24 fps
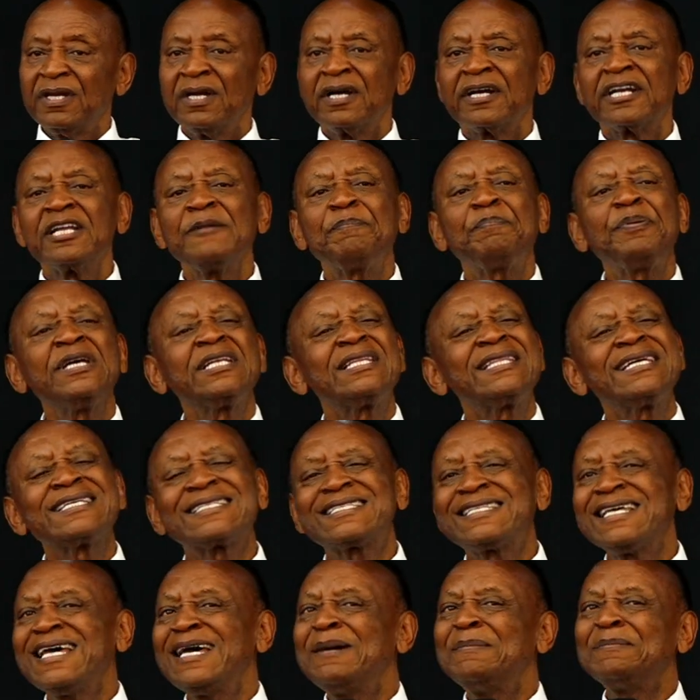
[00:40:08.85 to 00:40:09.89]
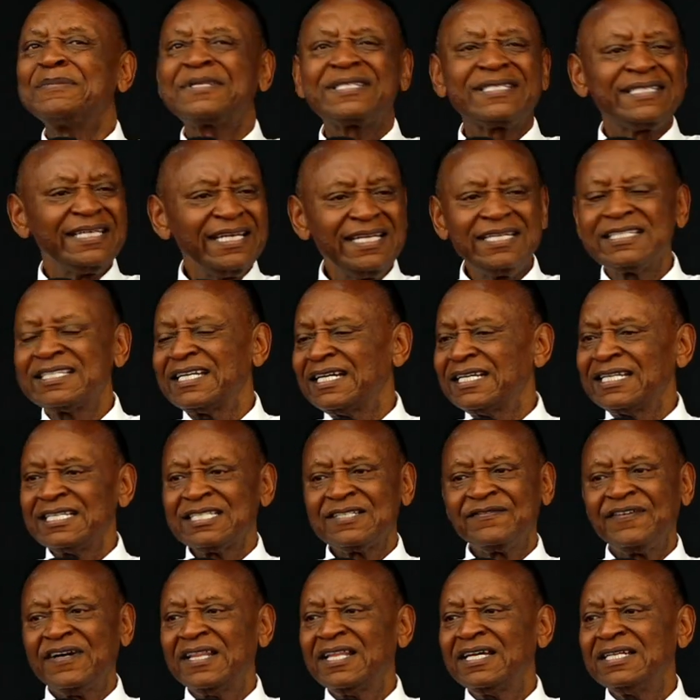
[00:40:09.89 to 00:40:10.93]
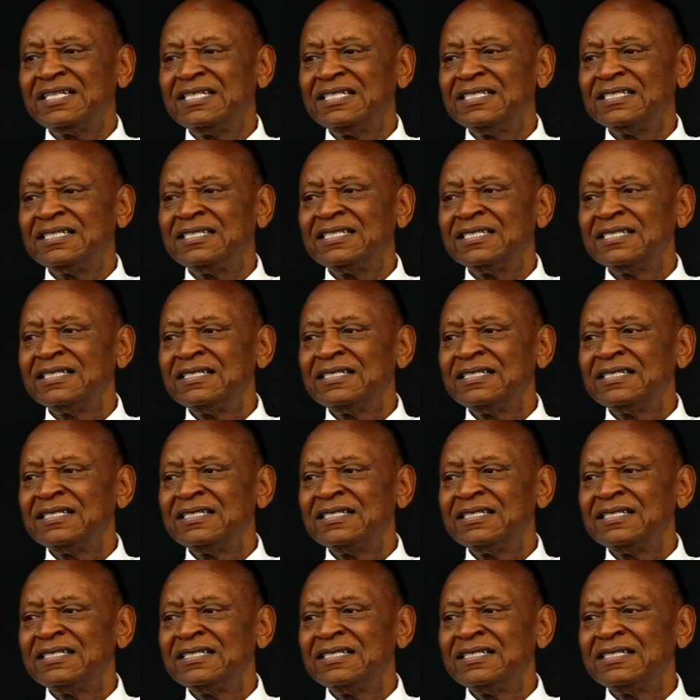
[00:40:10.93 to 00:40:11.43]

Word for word: Repeat the same sins that his father did.